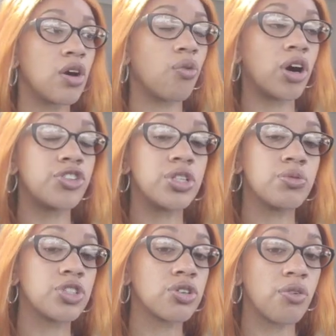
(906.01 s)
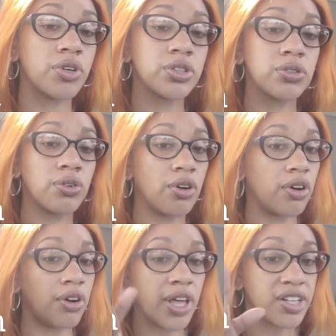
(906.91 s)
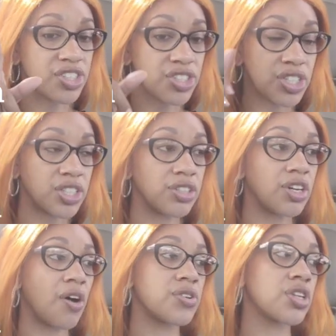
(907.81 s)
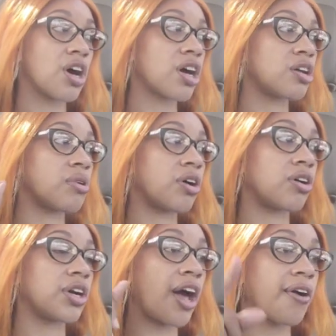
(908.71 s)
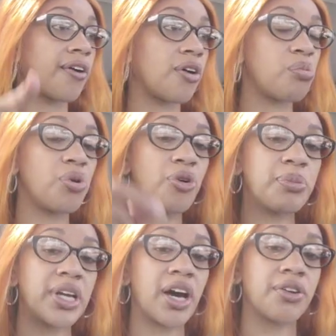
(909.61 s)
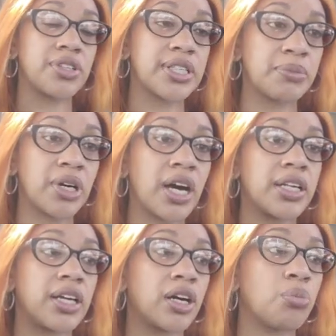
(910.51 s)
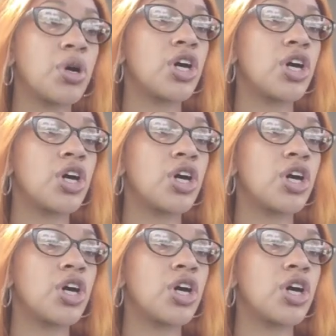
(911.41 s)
while she was going through all that shit and y'all was talking about her, that girl pulled me out of some goddamn